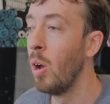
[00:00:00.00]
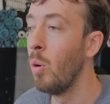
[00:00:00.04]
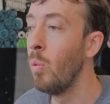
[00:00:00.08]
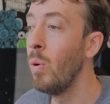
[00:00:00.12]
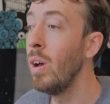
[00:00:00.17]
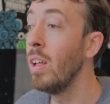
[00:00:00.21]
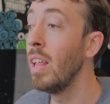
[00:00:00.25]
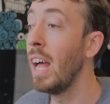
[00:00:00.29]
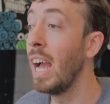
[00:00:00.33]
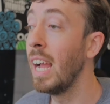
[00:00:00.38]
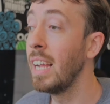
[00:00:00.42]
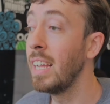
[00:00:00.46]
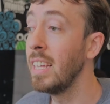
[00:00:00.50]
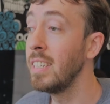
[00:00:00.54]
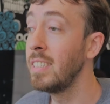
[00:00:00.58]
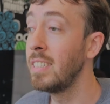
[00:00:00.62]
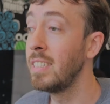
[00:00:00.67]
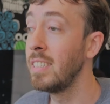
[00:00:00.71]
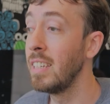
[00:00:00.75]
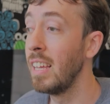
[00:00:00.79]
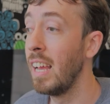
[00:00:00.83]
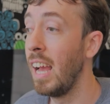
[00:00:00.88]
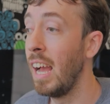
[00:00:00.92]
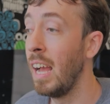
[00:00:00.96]
Well, I
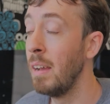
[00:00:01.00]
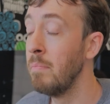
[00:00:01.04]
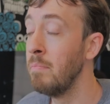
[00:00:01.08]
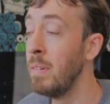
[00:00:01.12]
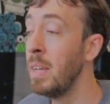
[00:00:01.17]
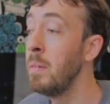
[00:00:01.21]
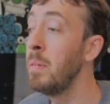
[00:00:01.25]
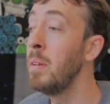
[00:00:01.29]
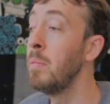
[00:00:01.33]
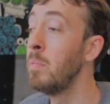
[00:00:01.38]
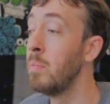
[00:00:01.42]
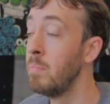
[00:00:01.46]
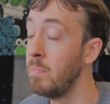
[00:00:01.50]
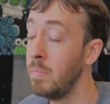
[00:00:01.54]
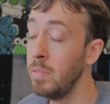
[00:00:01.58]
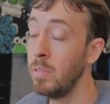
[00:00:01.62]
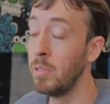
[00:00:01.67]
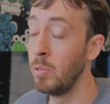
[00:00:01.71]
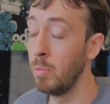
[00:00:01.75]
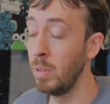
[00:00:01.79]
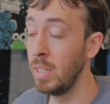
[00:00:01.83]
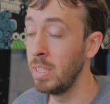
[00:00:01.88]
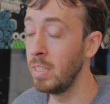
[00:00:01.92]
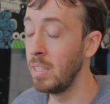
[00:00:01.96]
guess maybe
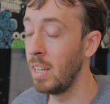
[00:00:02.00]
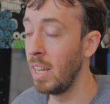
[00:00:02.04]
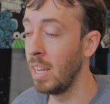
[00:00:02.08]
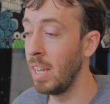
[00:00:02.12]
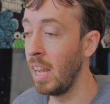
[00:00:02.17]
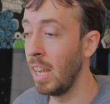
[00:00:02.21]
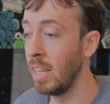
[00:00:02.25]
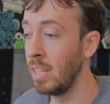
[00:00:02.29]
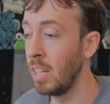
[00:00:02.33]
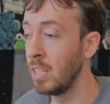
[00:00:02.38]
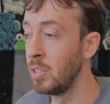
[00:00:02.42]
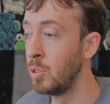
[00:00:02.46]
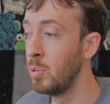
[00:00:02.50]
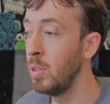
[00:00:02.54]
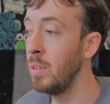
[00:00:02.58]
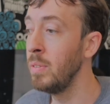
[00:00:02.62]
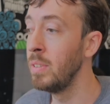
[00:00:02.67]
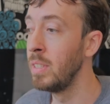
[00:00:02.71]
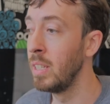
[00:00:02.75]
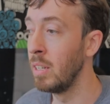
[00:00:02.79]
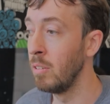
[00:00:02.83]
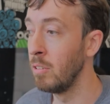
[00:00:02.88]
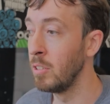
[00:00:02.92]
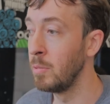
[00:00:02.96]
the reason I got
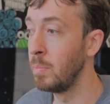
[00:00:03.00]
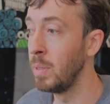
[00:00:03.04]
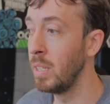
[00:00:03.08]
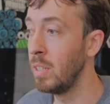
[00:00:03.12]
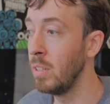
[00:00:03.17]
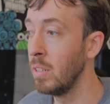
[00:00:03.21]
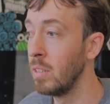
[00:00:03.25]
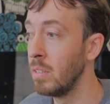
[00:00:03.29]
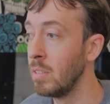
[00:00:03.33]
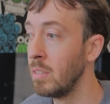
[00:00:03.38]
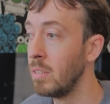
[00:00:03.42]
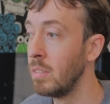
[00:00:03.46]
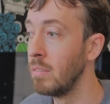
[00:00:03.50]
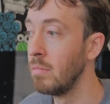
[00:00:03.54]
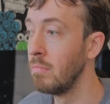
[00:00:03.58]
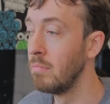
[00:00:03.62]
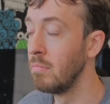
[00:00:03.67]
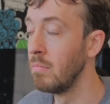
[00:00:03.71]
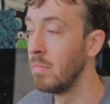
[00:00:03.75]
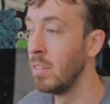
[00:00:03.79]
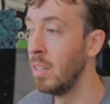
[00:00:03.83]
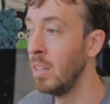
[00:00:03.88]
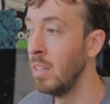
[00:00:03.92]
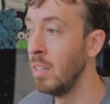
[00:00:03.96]
driven there is because
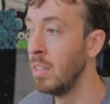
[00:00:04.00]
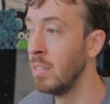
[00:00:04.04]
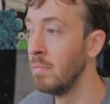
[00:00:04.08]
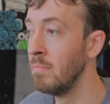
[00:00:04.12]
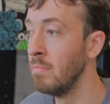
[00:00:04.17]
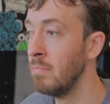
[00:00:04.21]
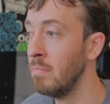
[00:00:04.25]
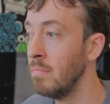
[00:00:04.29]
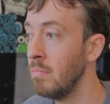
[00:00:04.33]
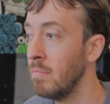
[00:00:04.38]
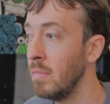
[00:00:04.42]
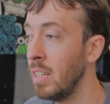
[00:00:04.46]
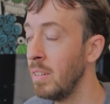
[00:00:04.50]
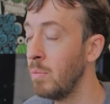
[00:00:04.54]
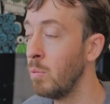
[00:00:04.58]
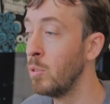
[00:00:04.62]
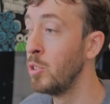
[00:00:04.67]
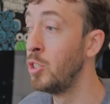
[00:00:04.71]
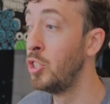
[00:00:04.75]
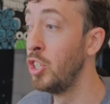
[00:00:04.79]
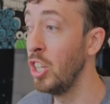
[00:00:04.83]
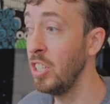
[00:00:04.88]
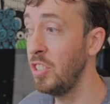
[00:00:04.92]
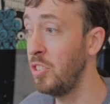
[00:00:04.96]
if we're
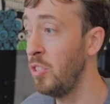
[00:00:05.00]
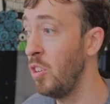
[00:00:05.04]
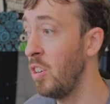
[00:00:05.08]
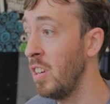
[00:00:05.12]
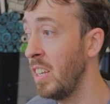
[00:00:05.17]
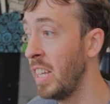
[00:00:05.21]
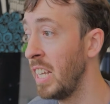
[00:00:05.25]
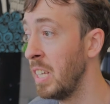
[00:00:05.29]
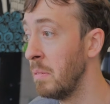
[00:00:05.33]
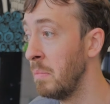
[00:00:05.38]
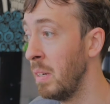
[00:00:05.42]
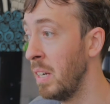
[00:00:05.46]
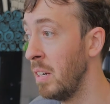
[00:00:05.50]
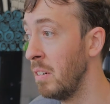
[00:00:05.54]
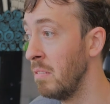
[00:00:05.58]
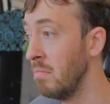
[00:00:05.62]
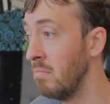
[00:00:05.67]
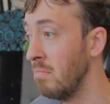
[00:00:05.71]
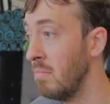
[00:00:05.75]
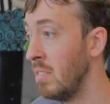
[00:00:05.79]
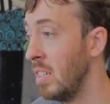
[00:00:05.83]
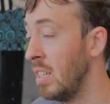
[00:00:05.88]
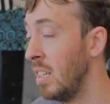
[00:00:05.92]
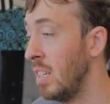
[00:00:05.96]
just talking about
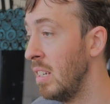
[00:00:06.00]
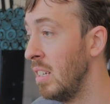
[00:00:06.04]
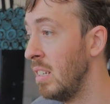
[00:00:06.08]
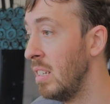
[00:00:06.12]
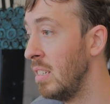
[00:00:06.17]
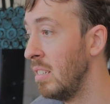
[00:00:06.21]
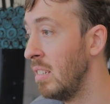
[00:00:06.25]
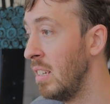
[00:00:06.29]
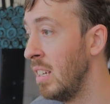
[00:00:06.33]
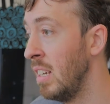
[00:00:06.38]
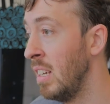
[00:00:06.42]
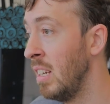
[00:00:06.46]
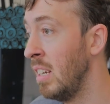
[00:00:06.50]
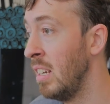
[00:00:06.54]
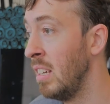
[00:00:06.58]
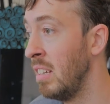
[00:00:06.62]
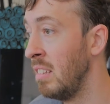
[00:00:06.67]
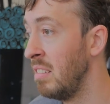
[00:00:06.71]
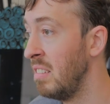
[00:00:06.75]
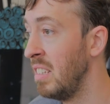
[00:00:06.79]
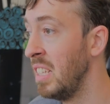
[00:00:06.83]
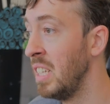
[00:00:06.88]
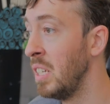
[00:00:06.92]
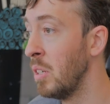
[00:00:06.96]

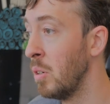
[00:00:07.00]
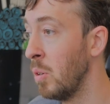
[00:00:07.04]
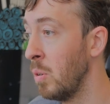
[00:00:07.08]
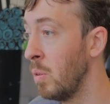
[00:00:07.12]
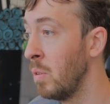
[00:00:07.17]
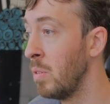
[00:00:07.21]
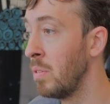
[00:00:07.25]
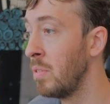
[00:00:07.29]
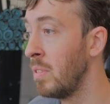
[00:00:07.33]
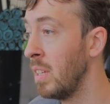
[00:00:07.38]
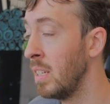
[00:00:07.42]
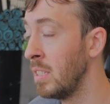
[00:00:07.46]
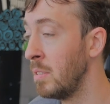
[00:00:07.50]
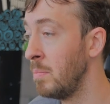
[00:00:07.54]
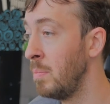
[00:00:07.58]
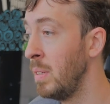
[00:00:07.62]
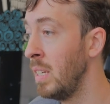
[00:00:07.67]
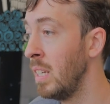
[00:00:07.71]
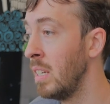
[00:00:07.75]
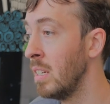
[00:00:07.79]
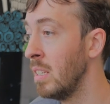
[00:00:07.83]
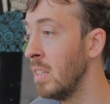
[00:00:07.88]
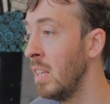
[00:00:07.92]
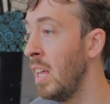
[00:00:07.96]
the Earth as
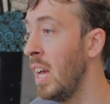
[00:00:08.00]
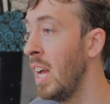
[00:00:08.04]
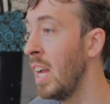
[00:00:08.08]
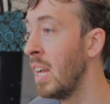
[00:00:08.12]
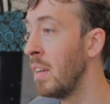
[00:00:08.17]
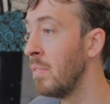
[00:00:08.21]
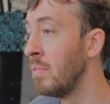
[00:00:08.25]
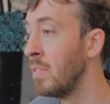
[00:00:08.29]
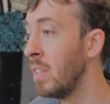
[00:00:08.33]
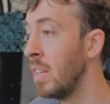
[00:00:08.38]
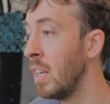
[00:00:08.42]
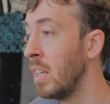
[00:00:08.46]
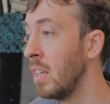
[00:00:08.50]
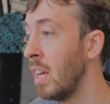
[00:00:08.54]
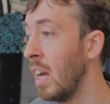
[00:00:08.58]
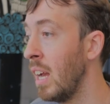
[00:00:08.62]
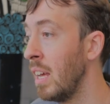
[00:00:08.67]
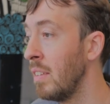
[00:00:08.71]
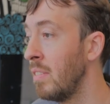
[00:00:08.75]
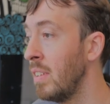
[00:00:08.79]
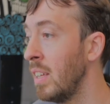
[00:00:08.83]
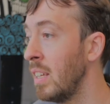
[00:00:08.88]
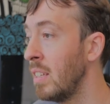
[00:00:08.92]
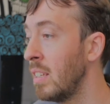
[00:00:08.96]
being alive, then I
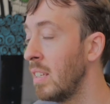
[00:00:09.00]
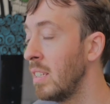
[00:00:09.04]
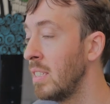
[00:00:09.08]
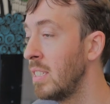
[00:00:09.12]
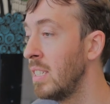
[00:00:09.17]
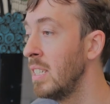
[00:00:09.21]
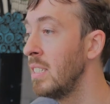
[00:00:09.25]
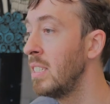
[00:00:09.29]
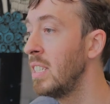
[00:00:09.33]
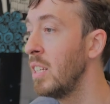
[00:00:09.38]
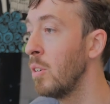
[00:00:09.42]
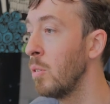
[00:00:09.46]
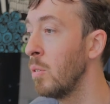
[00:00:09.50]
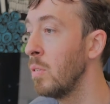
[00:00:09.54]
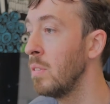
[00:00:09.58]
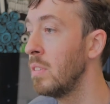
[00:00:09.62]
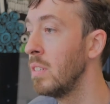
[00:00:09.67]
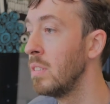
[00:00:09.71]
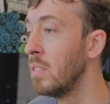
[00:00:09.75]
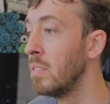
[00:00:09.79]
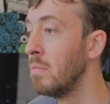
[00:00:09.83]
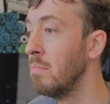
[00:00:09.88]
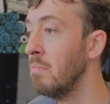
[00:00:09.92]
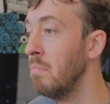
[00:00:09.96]
think since the Earth
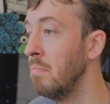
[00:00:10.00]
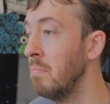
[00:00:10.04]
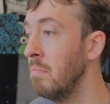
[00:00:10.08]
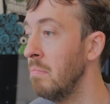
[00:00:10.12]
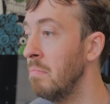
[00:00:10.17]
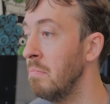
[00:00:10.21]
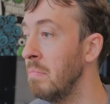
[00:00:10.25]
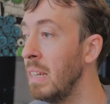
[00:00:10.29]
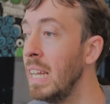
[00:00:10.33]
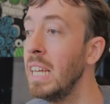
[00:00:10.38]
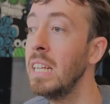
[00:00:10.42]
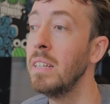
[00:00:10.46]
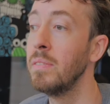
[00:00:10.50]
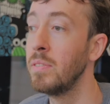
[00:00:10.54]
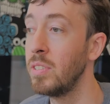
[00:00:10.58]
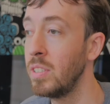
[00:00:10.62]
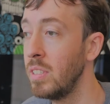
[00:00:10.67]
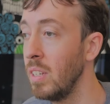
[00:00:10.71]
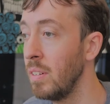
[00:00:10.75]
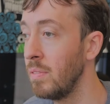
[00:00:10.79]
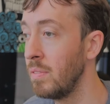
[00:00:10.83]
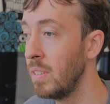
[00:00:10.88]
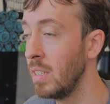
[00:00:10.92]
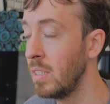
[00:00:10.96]
is made of
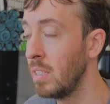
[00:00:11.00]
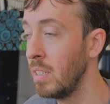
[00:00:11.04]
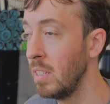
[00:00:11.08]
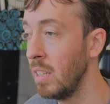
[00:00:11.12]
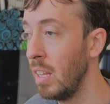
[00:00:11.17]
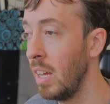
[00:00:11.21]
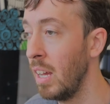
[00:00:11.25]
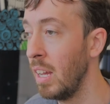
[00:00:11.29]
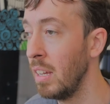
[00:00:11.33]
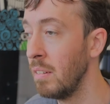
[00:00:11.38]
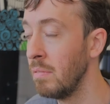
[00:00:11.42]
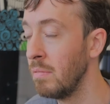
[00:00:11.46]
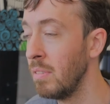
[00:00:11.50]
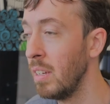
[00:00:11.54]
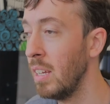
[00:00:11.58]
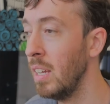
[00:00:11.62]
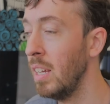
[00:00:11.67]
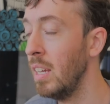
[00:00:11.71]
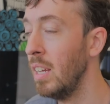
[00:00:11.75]
stuff that's alive,